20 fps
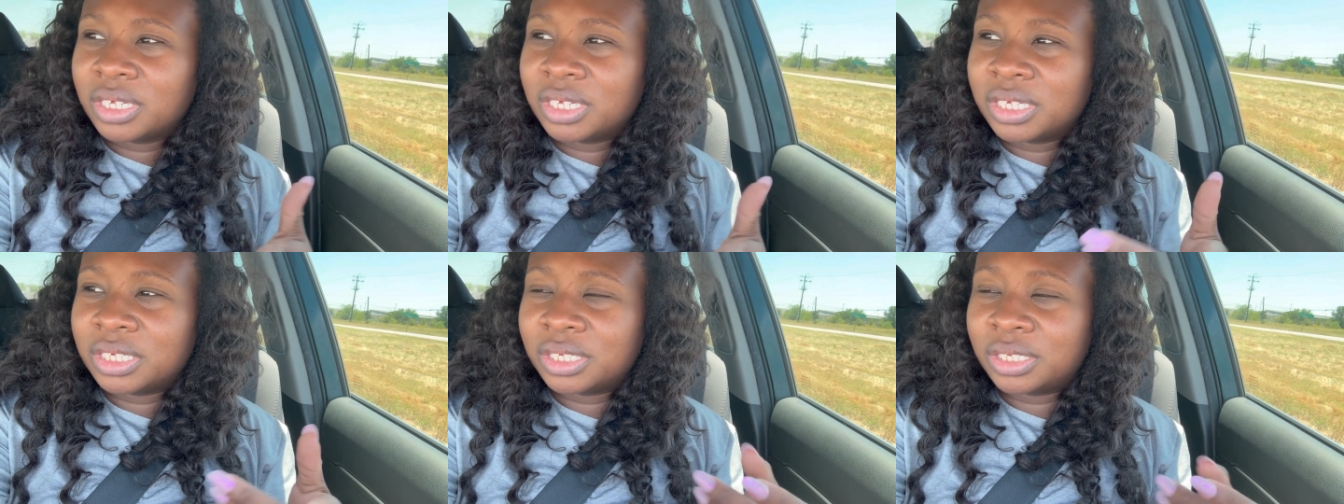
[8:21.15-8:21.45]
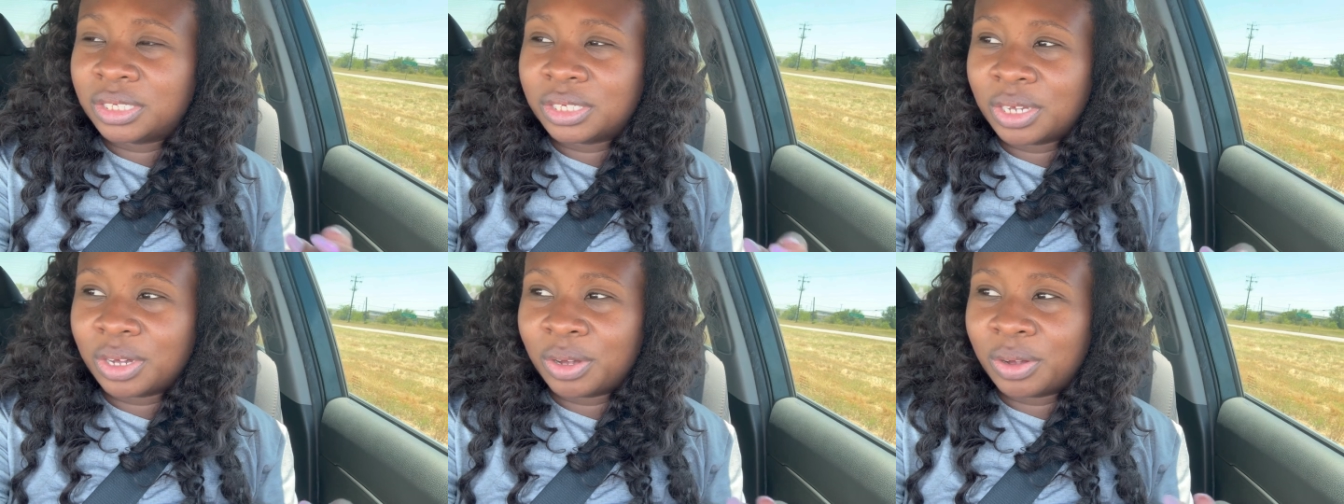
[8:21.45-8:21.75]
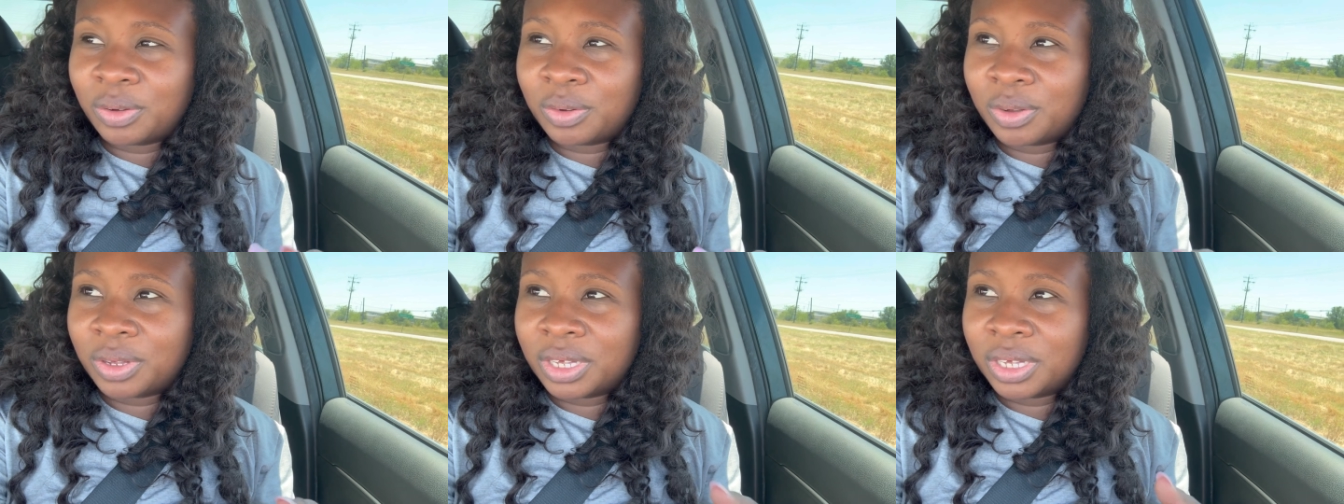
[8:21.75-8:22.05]
And
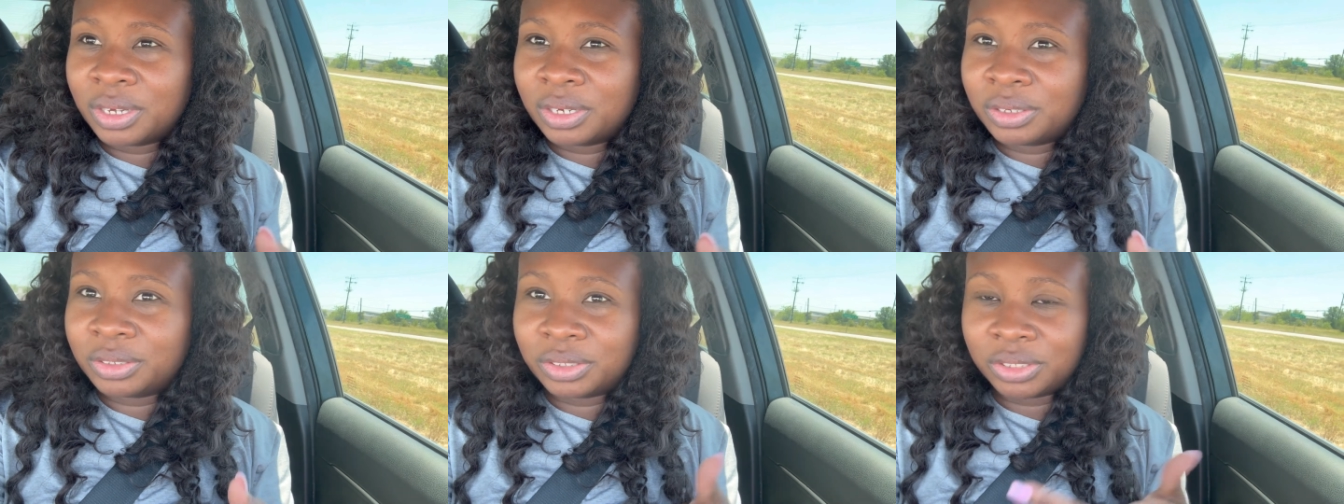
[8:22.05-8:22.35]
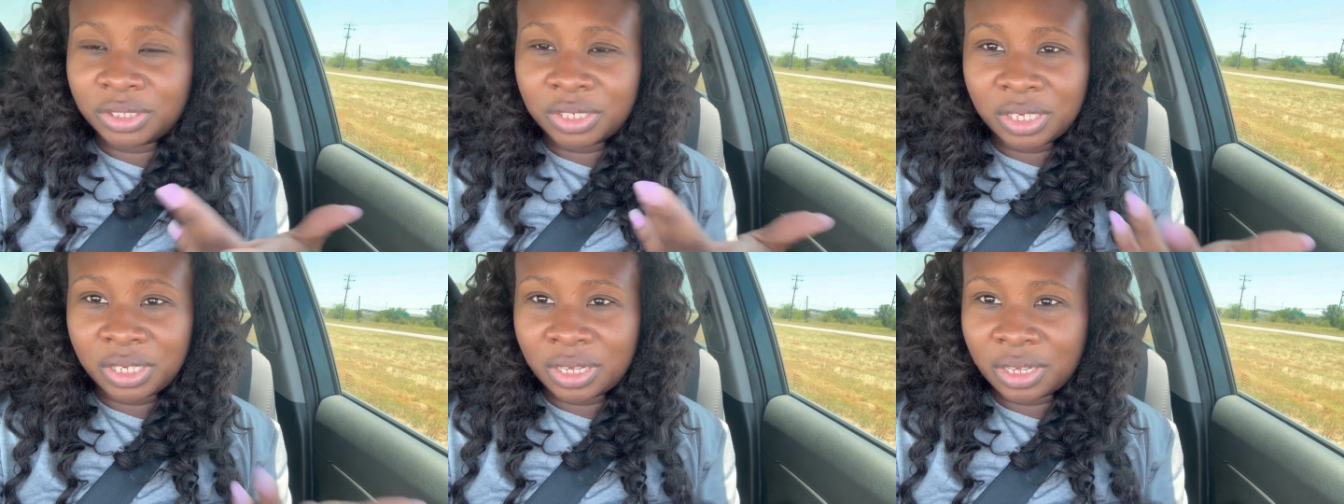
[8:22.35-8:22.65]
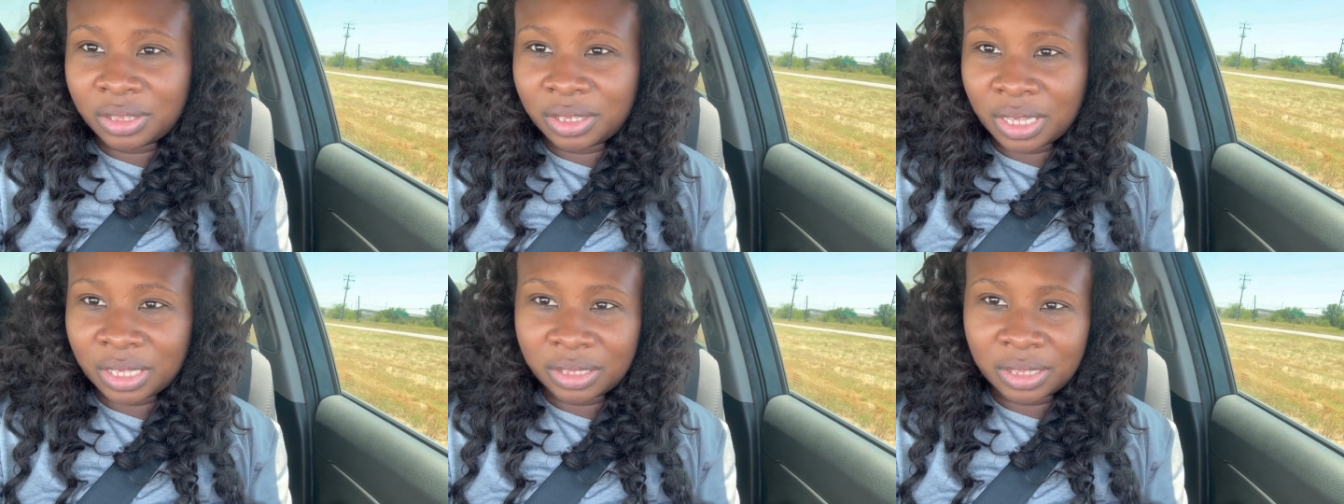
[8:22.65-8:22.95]
so she
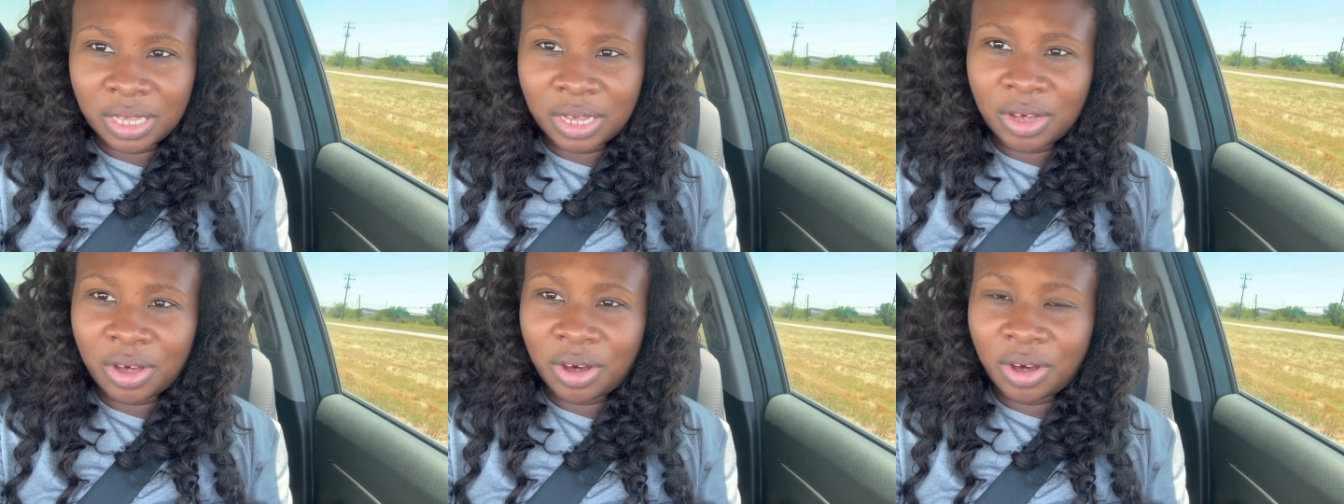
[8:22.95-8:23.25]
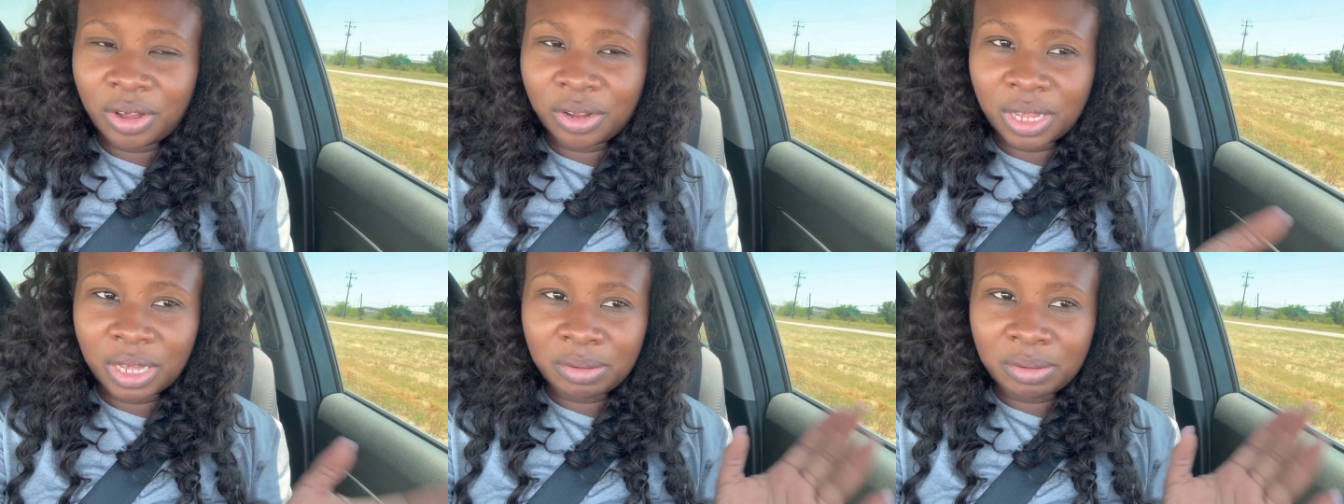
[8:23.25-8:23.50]
they, they called